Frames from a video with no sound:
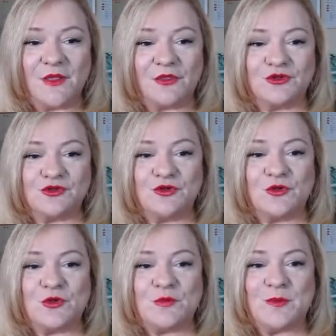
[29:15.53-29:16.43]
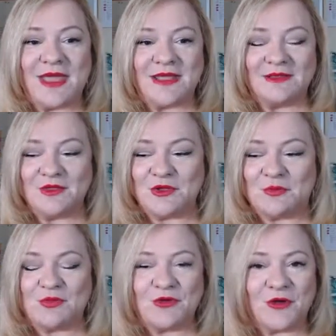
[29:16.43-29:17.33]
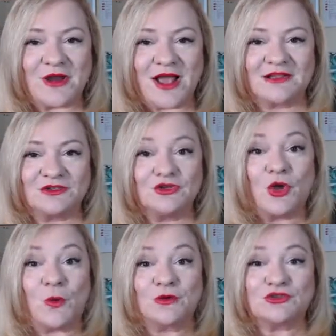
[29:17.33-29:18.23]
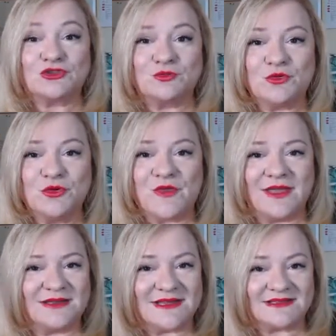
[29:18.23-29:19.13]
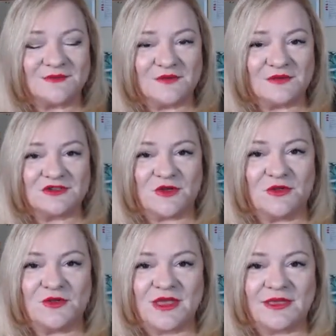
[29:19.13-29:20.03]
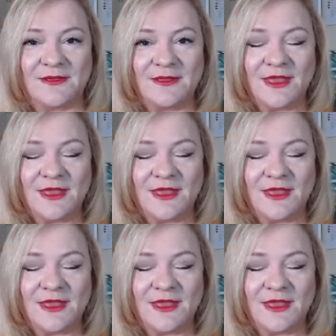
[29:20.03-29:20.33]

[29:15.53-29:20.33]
to make the product go on smoother and it doesn't feel so thick.